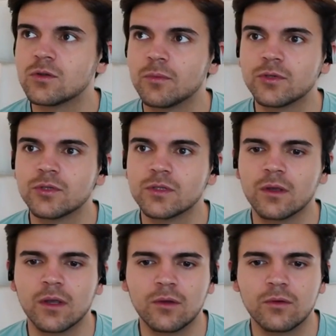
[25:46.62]
super
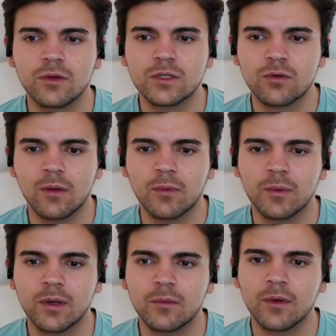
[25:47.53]
interesting. Can you describe a
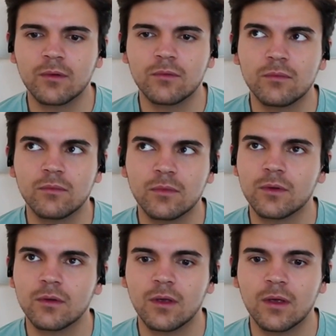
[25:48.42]
bit about
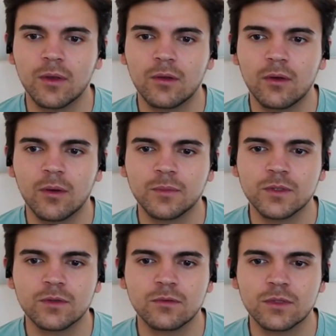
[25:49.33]
the ML
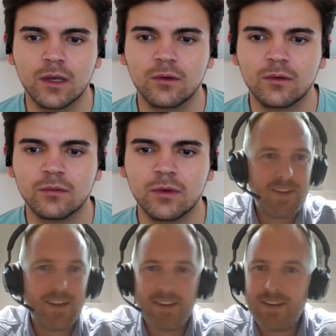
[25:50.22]
ops cycle? Oh
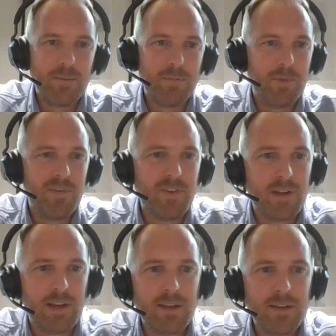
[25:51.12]
yeah, now I'm going to put my
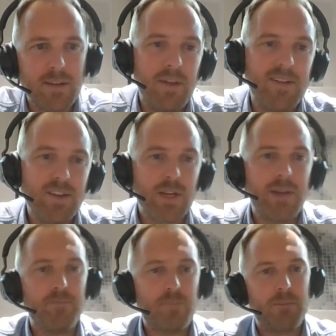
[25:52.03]
foot in it. But
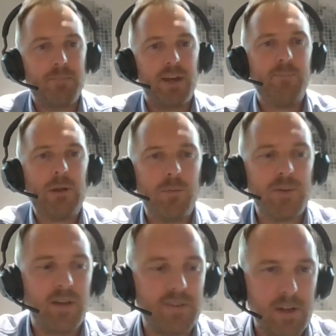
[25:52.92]
essentially, by ML
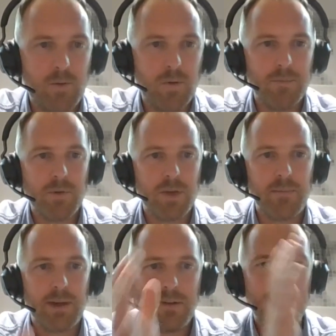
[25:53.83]
ops life cycle, what I'm
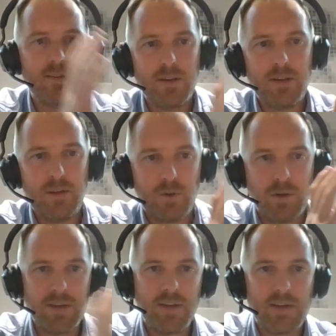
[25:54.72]
talking about is you've
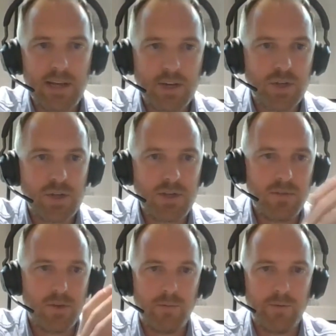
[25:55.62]
got your data collection,
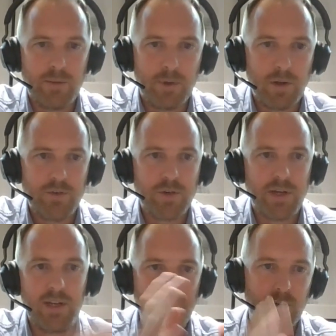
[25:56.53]
you've got your model
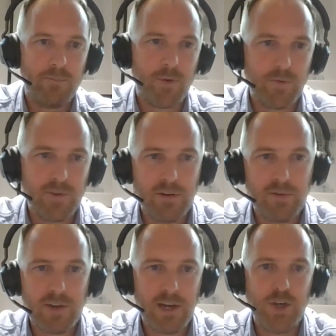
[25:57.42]
training, you've got model
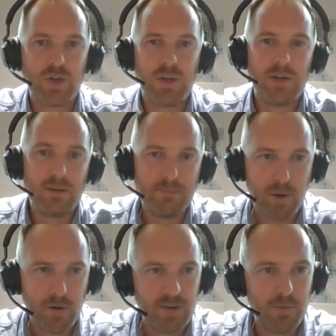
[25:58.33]
verification,
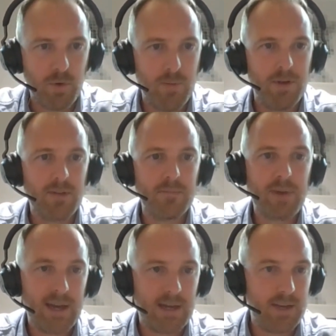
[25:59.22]
post-deployment,
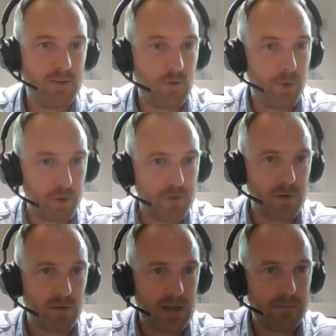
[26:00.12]
and your
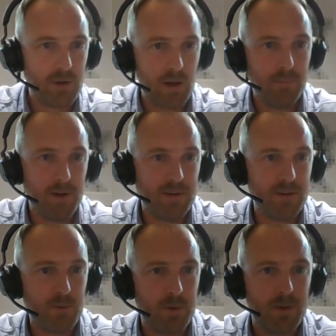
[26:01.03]
monitoring of that model
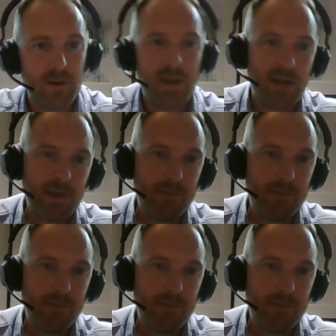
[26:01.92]
post-deployment.